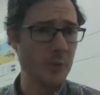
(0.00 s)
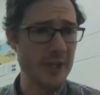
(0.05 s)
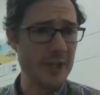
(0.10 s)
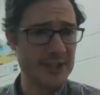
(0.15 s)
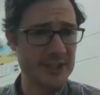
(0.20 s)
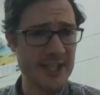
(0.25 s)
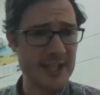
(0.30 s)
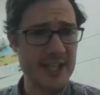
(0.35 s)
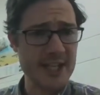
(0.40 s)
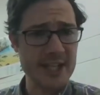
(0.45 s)
we
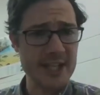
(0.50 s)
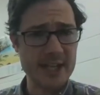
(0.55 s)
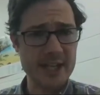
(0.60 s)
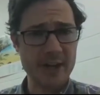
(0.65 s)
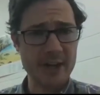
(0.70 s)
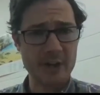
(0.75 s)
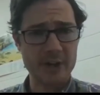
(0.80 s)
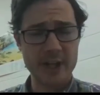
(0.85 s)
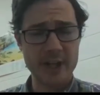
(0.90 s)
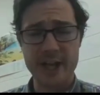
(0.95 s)
see
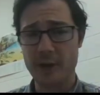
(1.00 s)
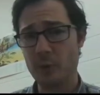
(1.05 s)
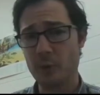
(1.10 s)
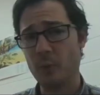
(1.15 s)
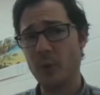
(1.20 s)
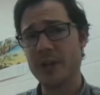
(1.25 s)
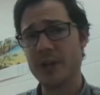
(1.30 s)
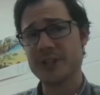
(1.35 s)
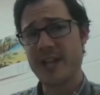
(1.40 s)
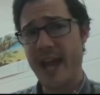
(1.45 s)
in our lake or
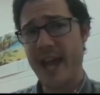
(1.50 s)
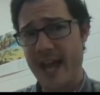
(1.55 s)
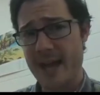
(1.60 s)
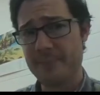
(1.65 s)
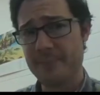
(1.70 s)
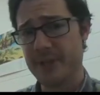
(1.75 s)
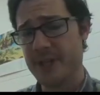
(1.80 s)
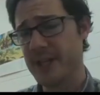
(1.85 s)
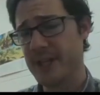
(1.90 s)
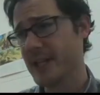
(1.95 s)
what is
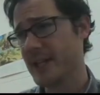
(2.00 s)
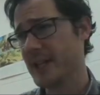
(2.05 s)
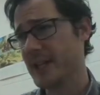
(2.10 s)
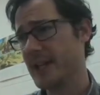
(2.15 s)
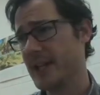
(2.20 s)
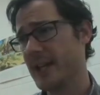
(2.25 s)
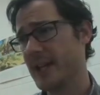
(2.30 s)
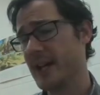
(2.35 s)
happening